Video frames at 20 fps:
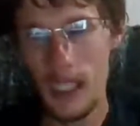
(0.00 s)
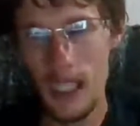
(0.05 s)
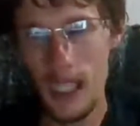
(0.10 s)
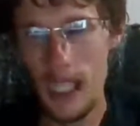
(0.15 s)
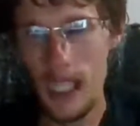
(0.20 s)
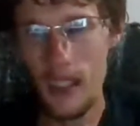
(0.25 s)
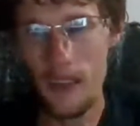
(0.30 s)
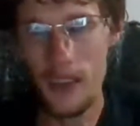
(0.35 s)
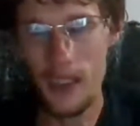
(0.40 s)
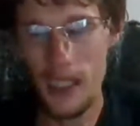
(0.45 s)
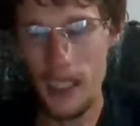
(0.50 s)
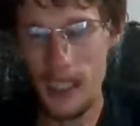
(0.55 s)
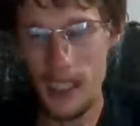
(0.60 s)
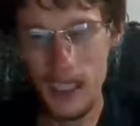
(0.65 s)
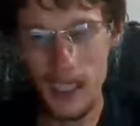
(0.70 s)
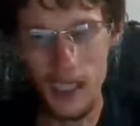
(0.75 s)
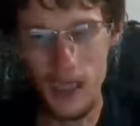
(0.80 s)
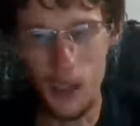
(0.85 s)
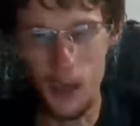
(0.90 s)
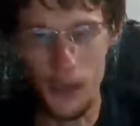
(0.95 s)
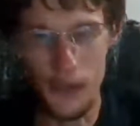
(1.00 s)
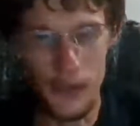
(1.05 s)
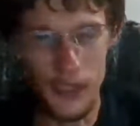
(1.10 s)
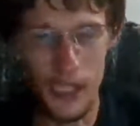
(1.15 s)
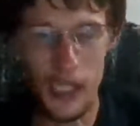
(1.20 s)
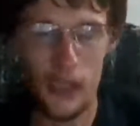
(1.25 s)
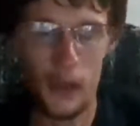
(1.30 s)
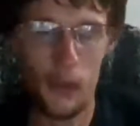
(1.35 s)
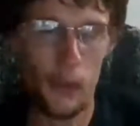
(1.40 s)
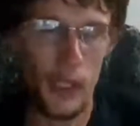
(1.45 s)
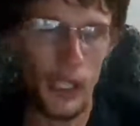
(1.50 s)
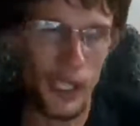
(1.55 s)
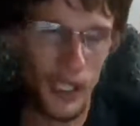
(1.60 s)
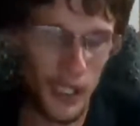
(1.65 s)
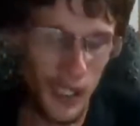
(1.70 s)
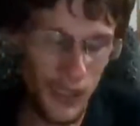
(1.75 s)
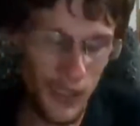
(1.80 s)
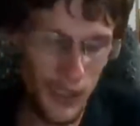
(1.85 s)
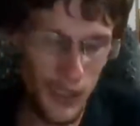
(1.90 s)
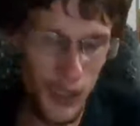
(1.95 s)
everything else. So when I
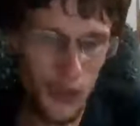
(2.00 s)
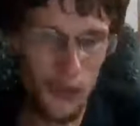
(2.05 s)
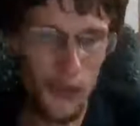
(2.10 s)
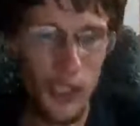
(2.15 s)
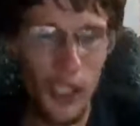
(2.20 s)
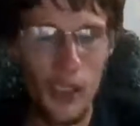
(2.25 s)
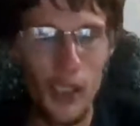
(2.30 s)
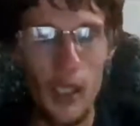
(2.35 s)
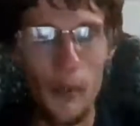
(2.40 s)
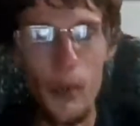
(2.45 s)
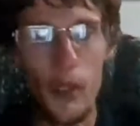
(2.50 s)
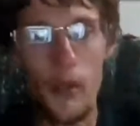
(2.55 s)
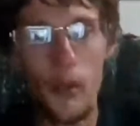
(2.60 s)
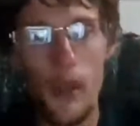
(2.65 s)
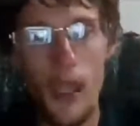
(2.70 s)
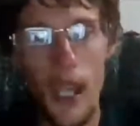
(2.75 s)
got the new phone number,